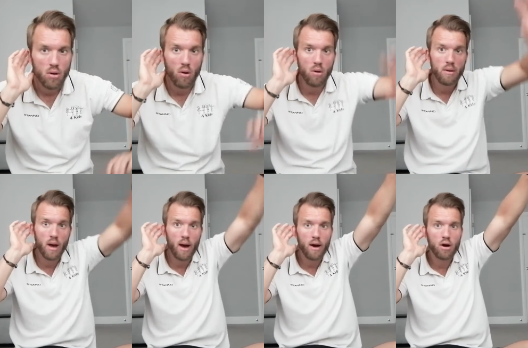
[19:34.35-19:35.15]
Oh,
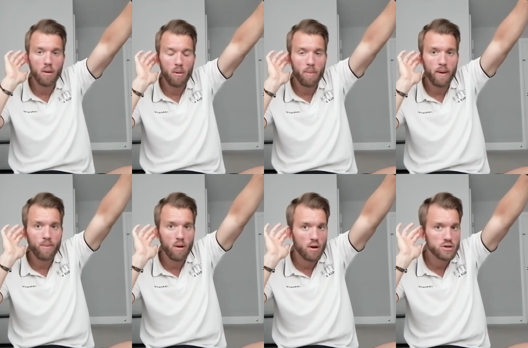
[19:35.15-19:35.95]
yeah, a couple of
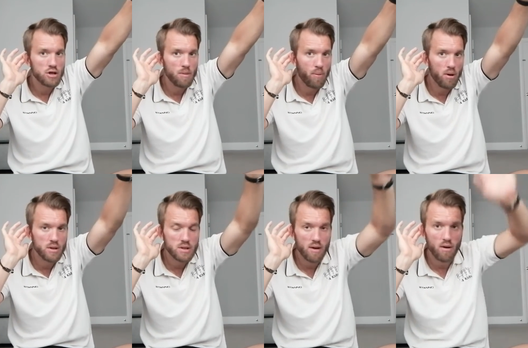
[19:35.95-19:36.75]
people on two
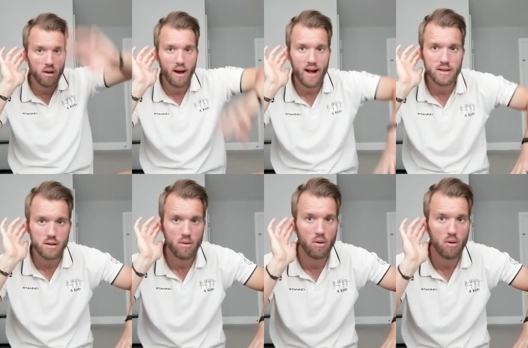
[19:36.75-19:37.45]
points. They've got their hands up.